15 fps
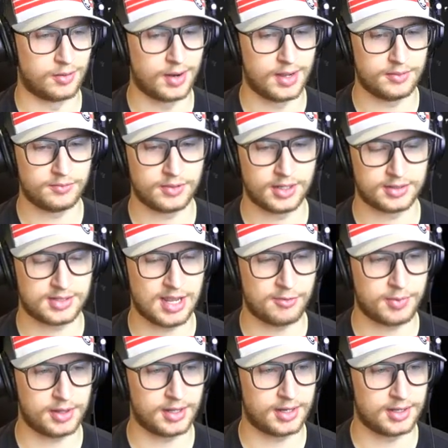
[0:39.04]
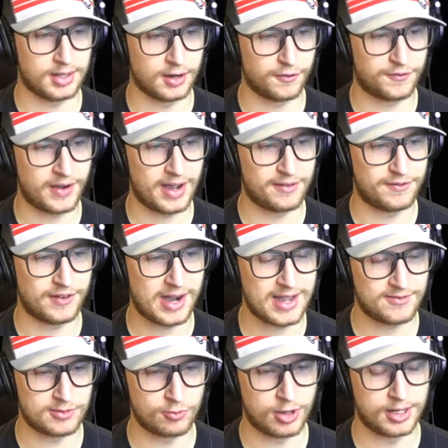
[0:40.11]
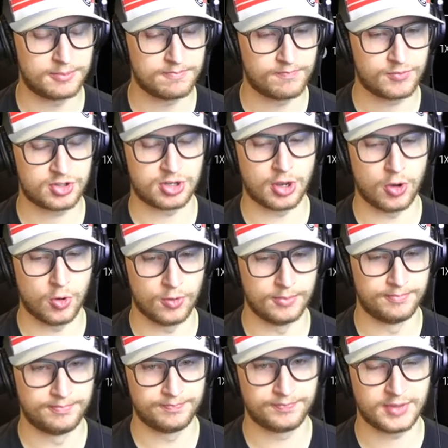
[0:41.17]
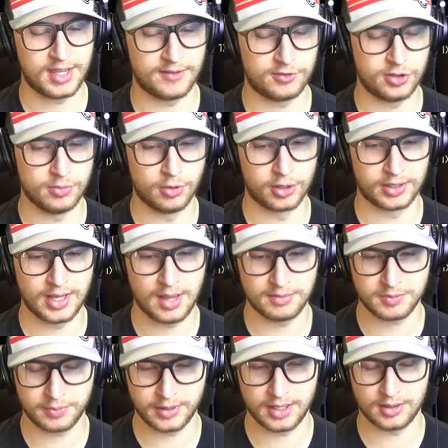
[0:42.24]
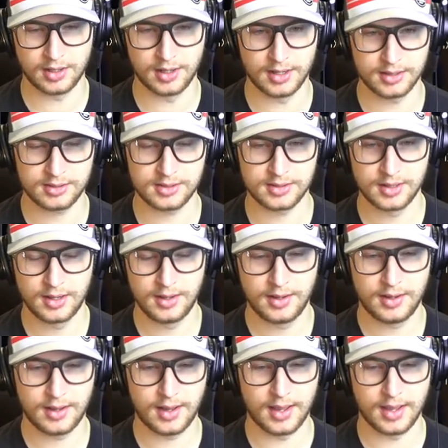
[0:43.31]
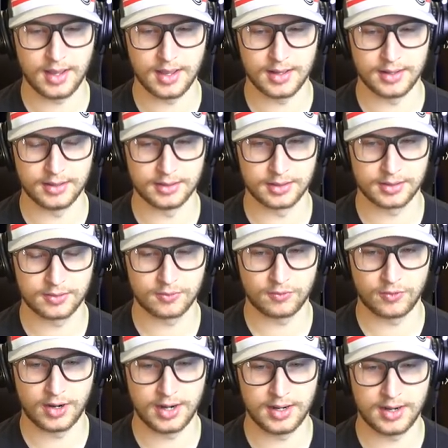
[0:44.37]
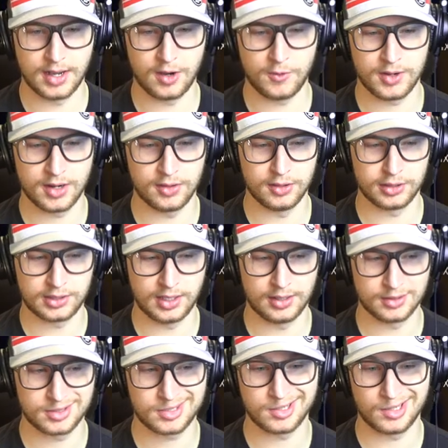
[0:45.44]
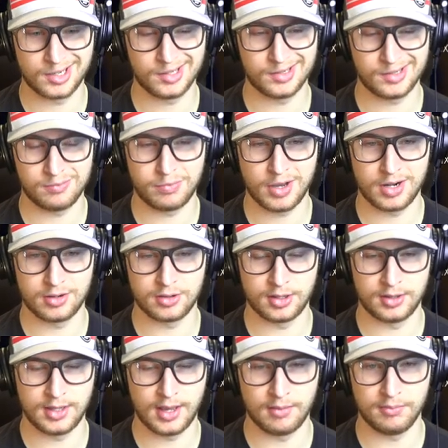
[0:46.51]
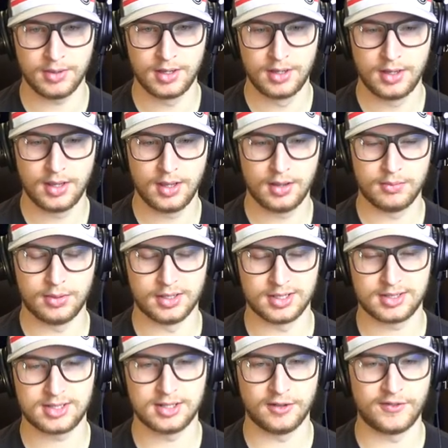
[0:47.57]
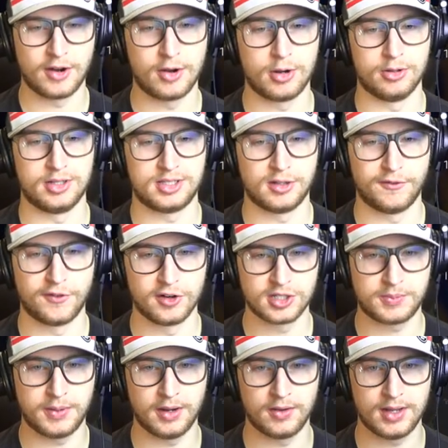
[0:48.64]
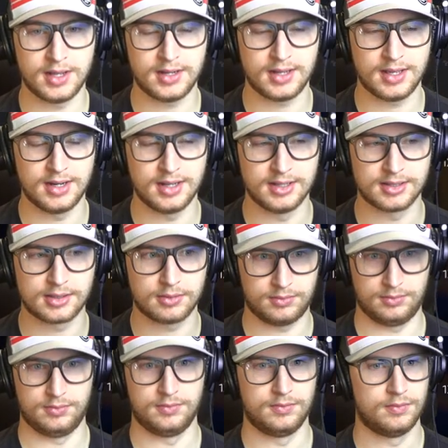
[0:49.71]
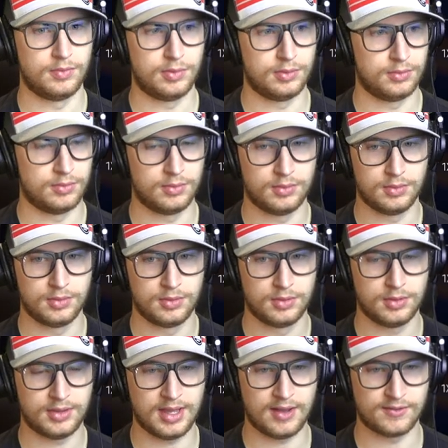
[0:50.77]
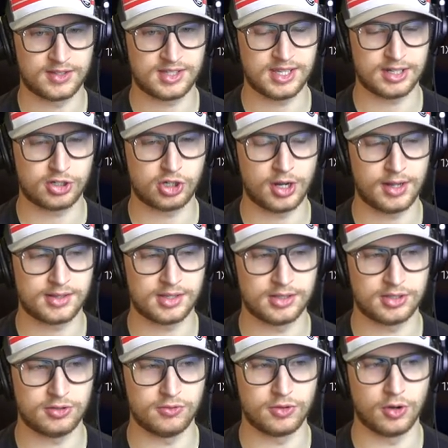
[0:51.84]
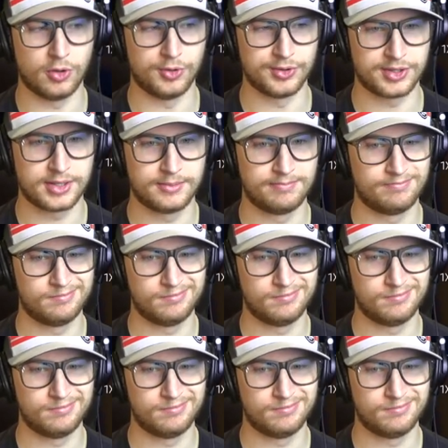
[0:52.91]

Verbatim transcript: all right? We got Tampa Bay Lightning here, five five and one, so they have two more games played than us, and right now we are looking slightly better than them, but it's still very early. So first period, it is, they have six shots and two goals.